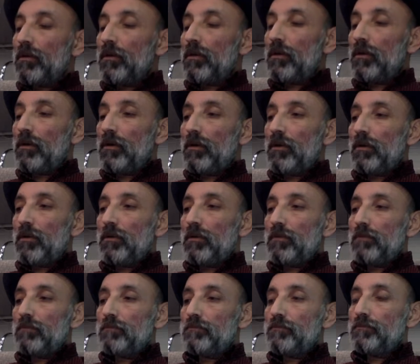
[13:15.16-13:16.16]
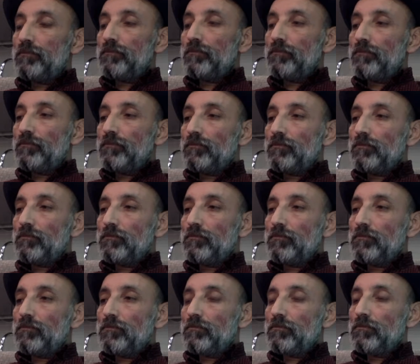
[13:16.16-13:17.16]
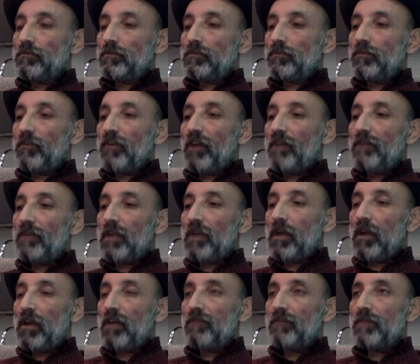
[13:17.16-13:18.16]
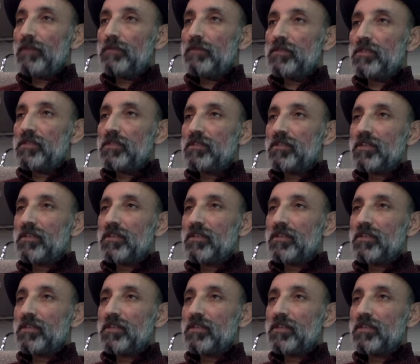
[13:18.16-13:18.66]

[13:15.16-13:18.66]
Um, 5.5, maybe six.